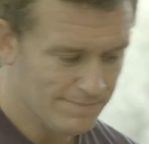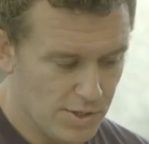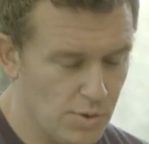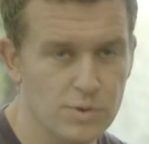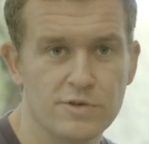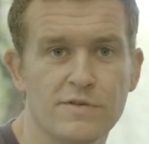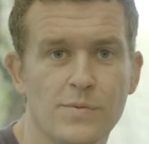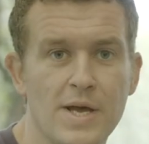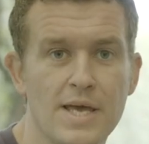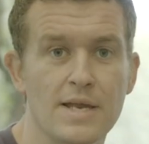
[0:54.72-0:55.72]
a quarter of the
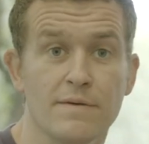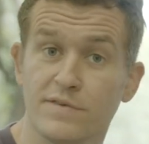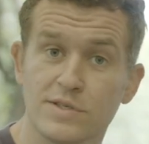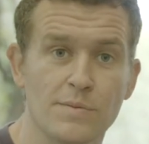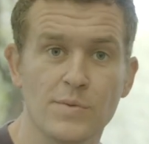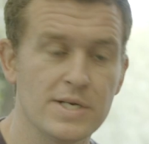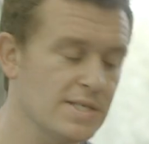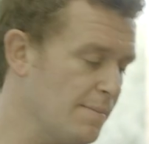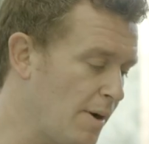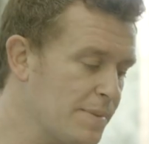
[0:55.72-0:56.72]
way in and for some
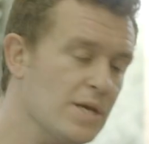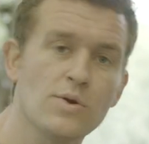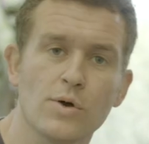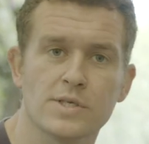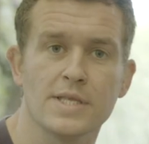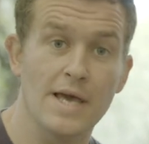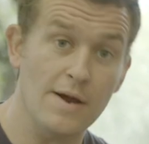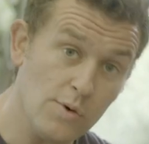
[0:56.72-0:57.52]
reason there might be a knot in there